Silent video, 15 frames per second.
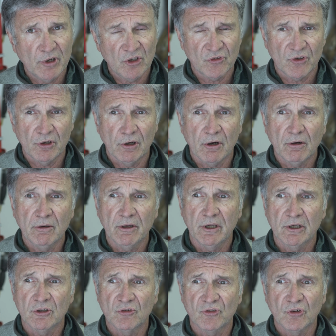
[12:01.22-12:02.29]
risk here,
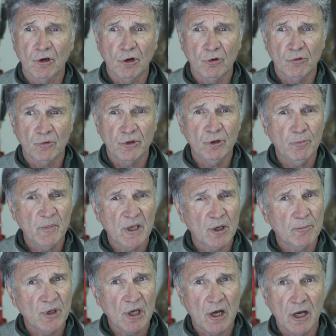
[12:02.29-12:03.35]
and so you
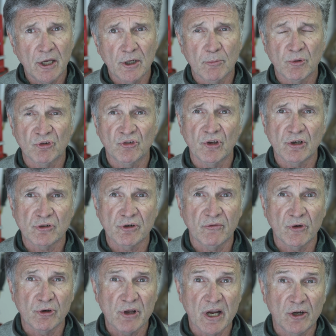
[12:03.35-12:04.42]
better be 100% sure
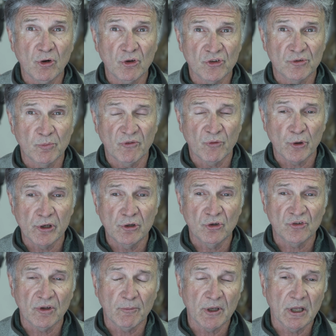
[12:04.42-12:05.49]
of your diagnosis before you do
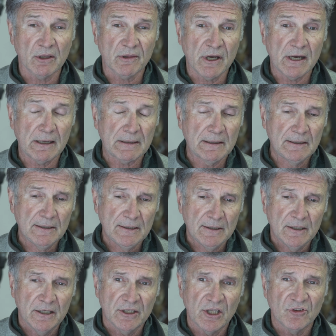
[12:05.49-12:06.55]
something like that.
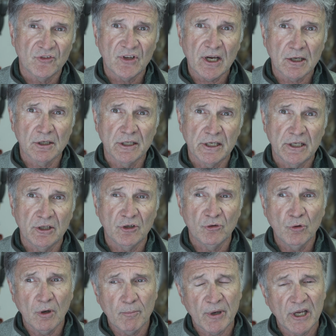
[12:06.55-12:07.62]
And then secondly,
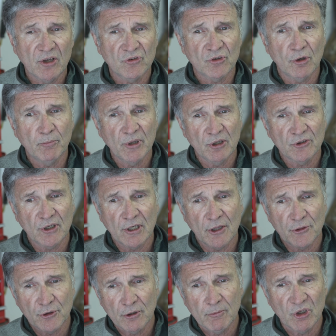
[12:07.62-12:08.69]
newer bikes are built on a
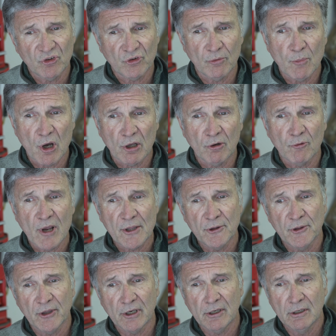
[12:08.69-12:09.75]
thermistor model
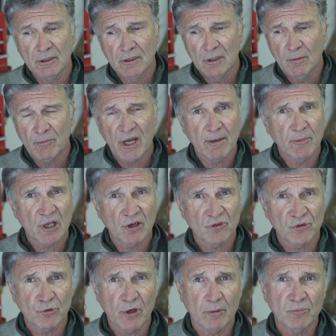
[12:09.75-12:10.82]
rather than bimetal
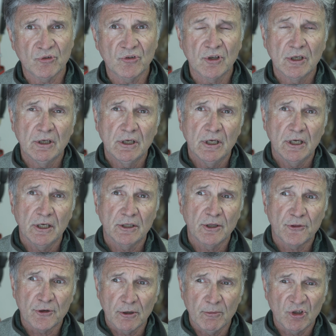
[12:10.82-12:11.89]
strips, and
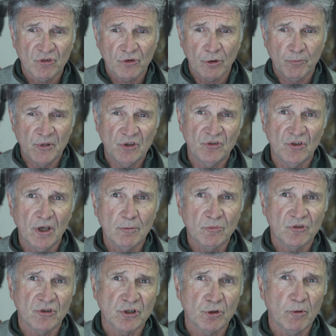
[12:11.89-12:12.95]
the thermistor PCM
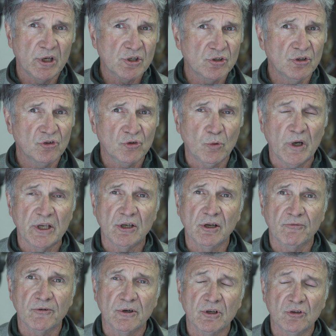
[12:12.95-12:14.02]
situation is quite
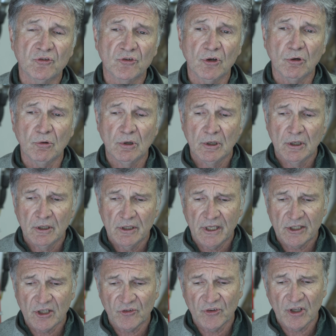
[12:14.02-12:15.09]
different, and so
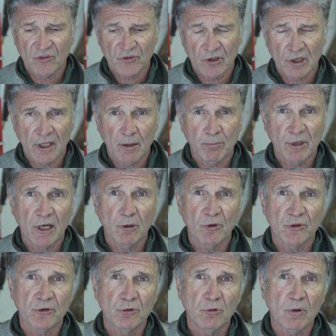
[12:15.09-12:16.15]
that doesn't necessarily apply
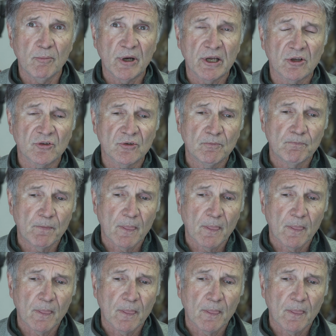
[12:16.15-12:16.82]
with the newer bikes.